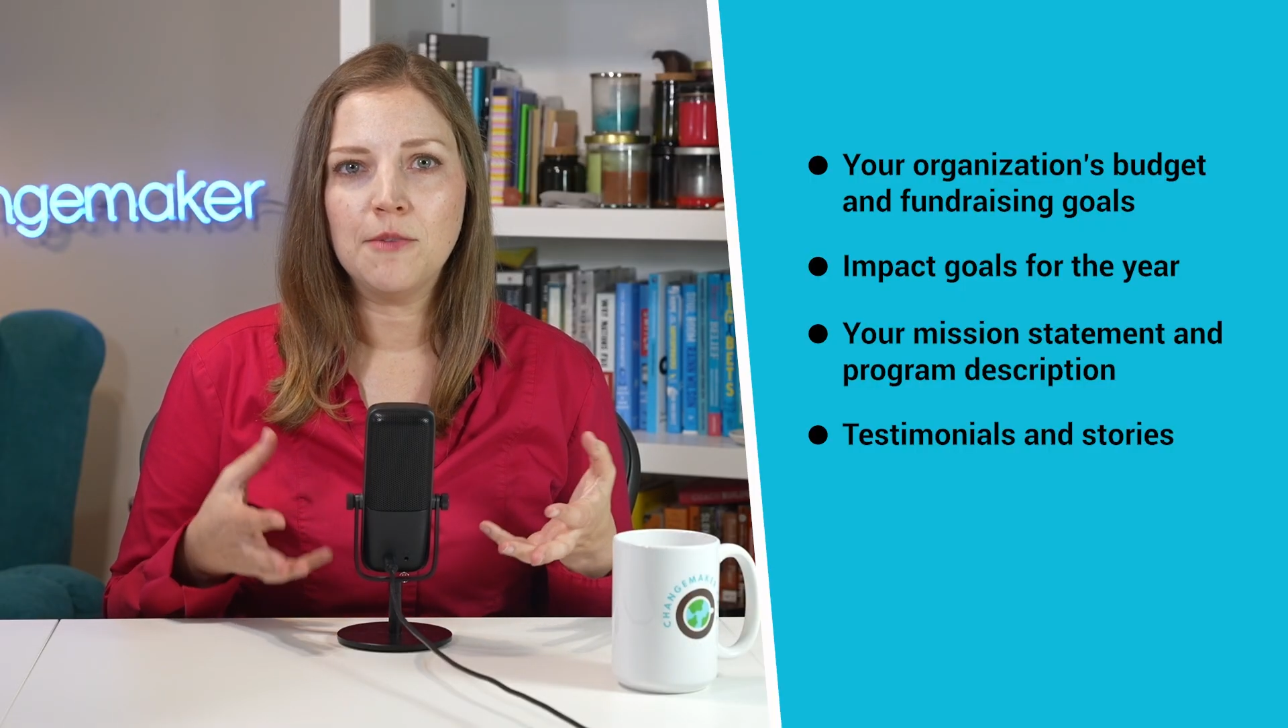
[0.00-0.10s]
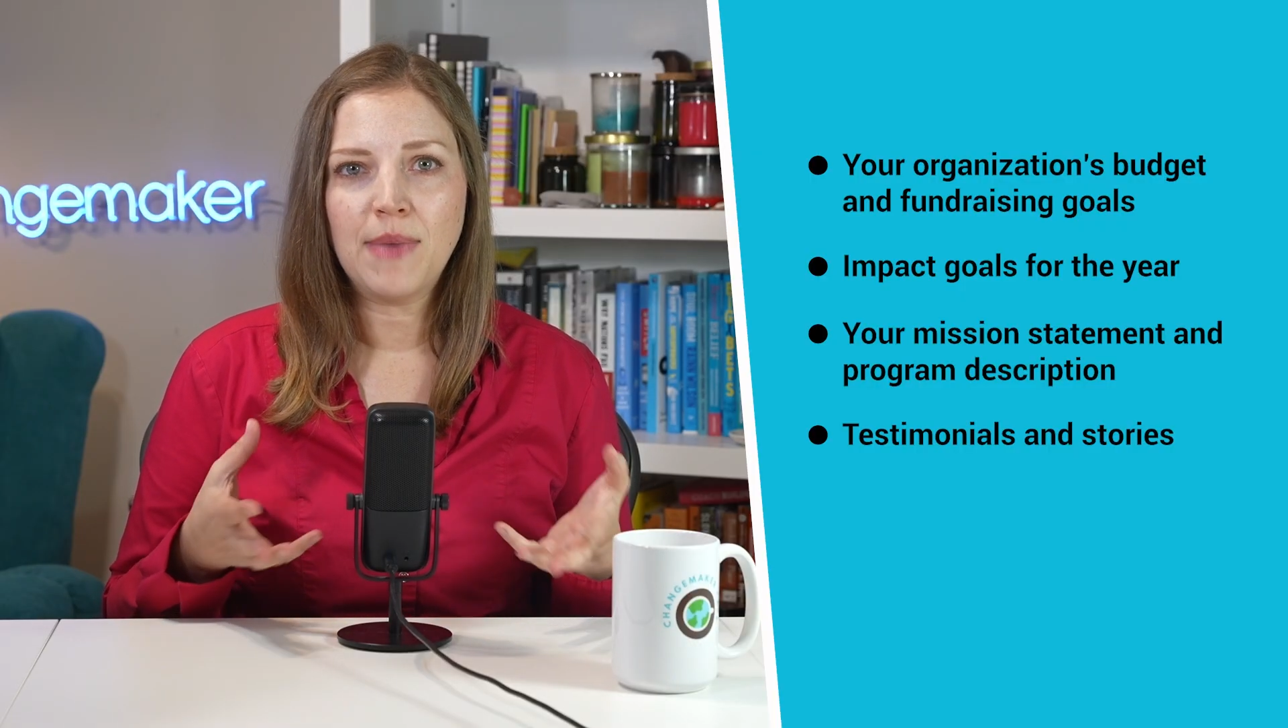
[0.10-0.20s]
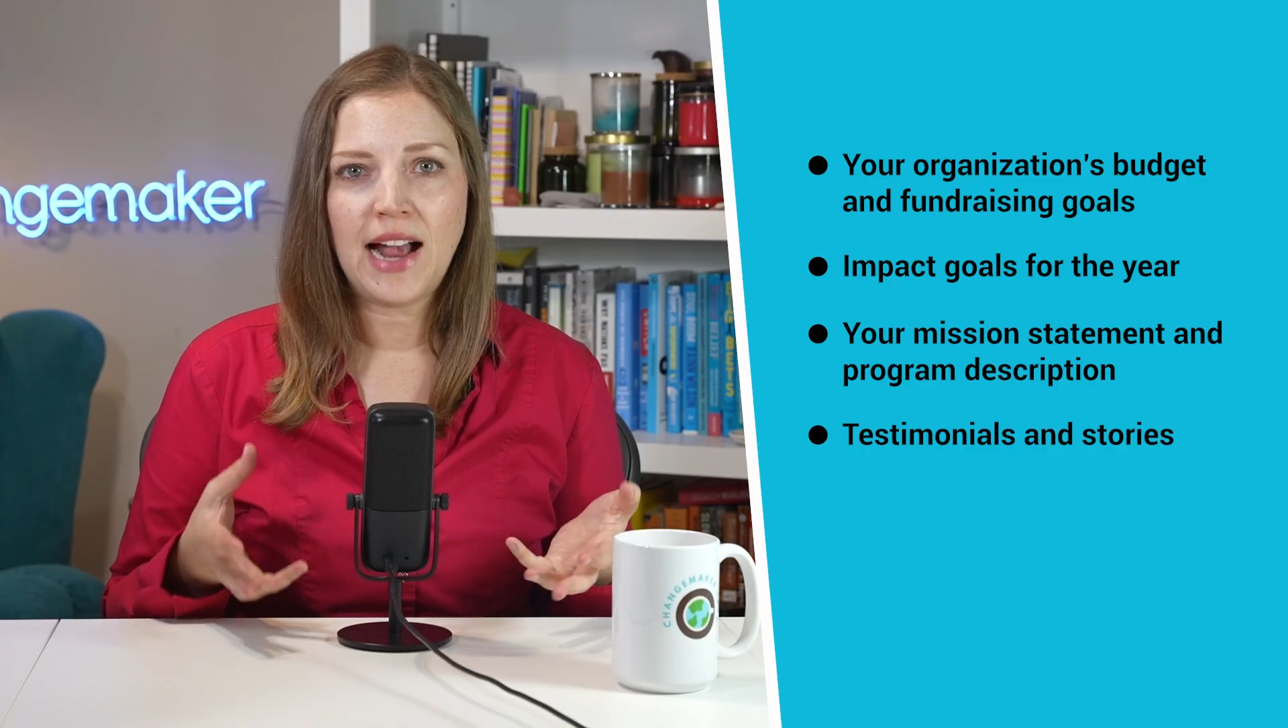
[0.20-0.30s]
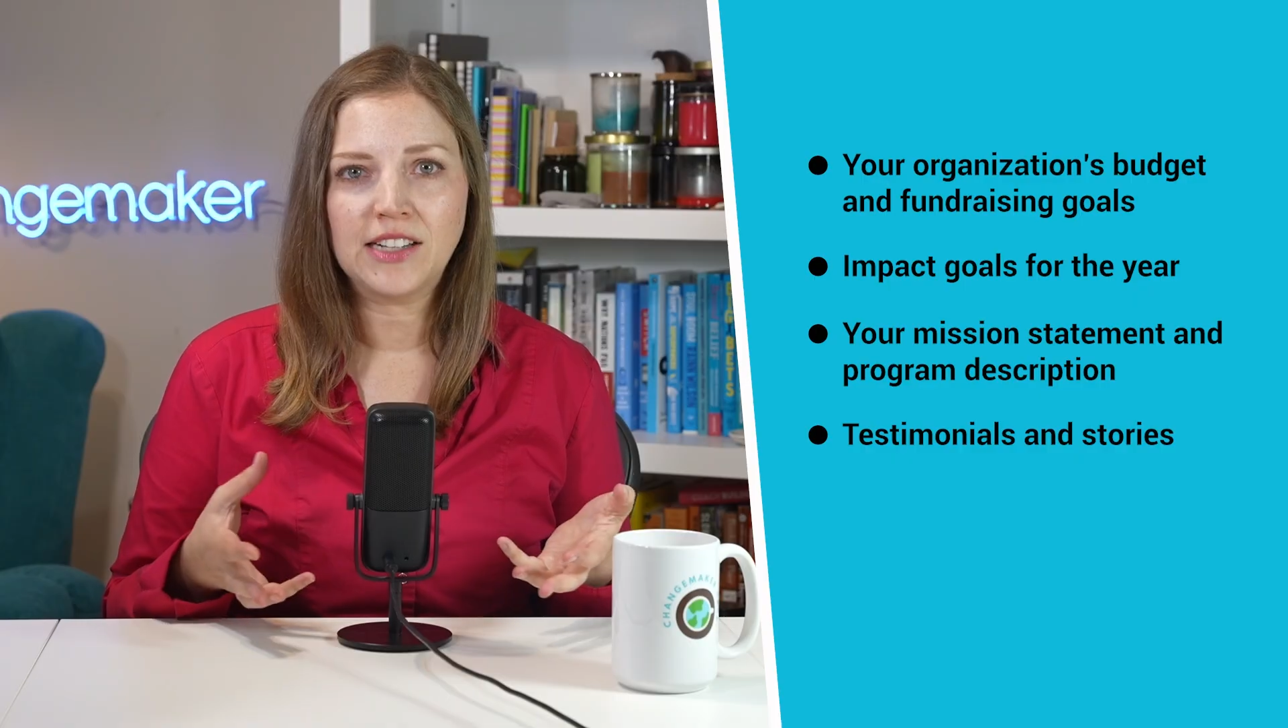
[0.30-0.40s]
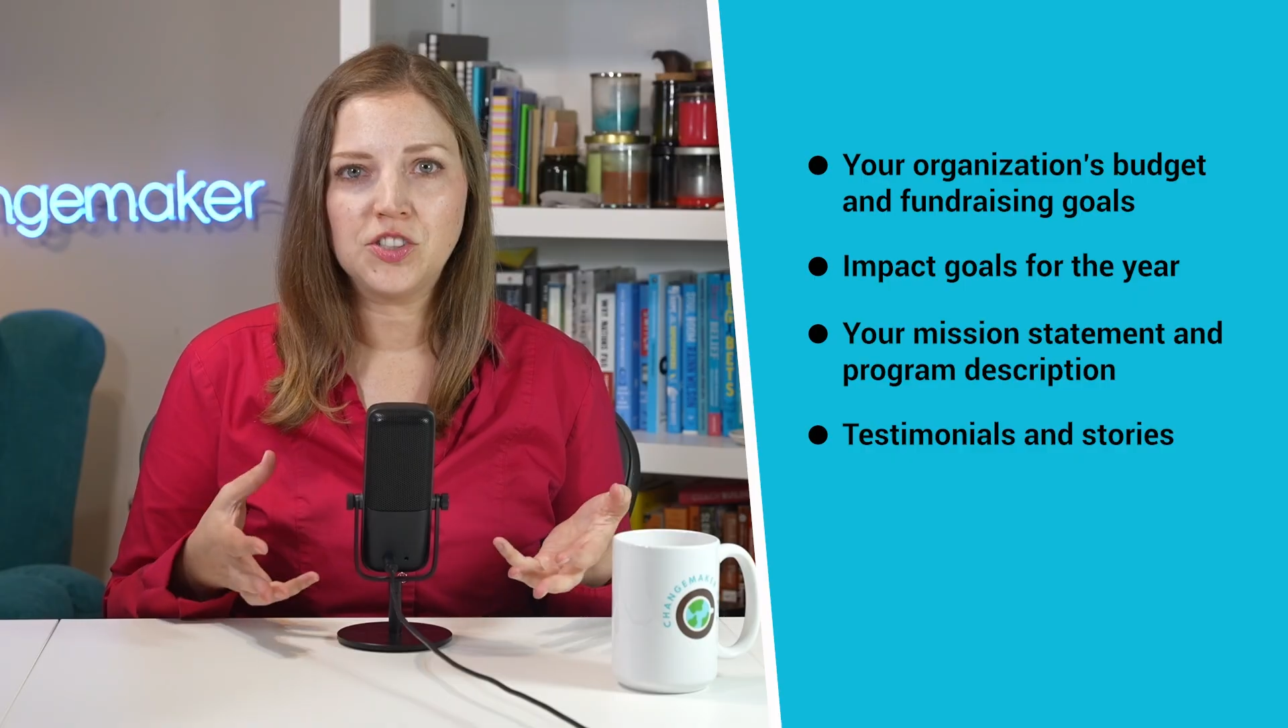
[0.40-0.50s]

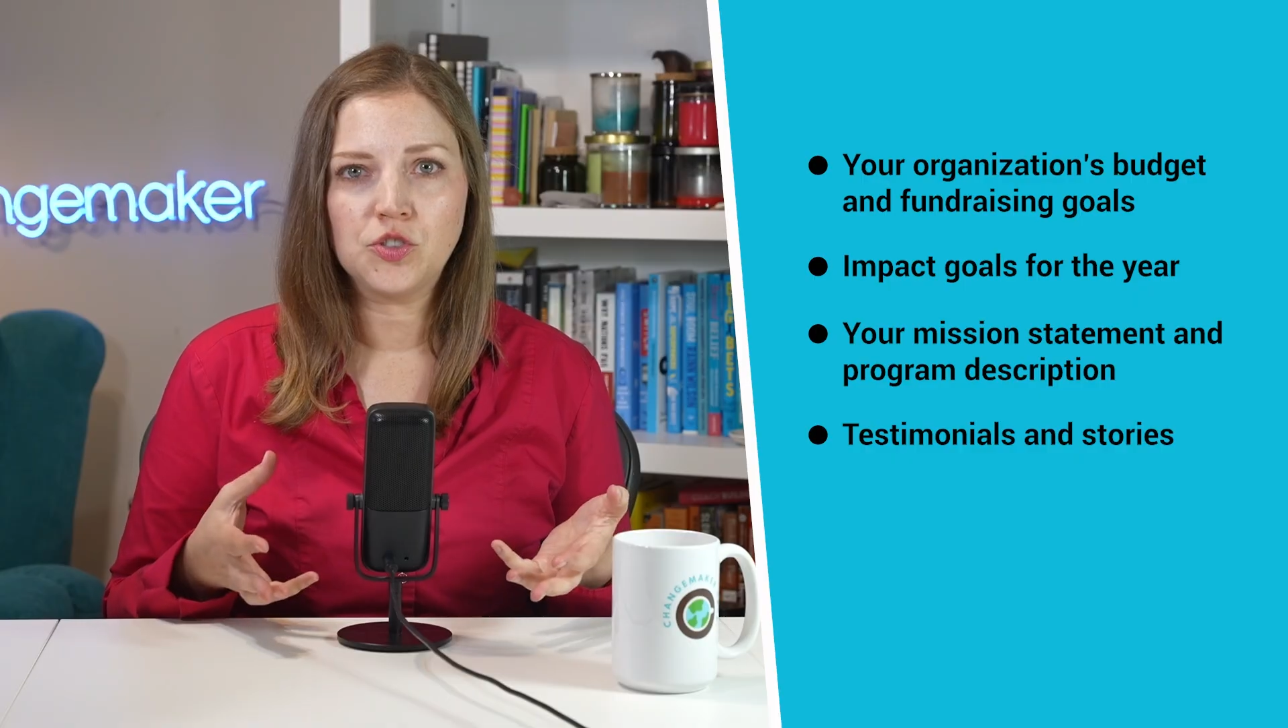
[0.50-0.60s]
impact